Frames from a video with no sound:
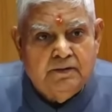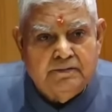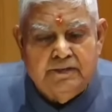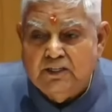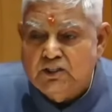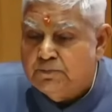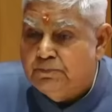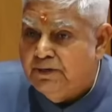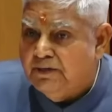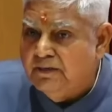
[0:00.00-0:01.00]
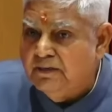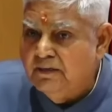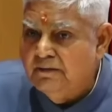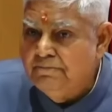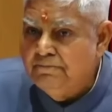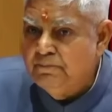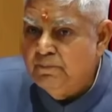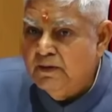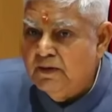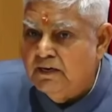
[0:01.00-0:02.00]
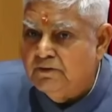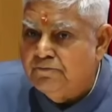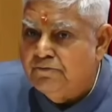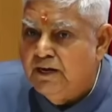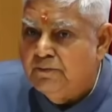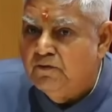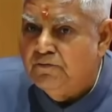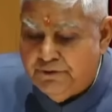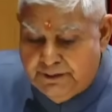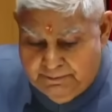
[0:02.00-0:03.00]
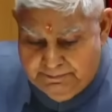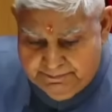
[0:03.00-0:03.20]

the spirit and flame of freedom.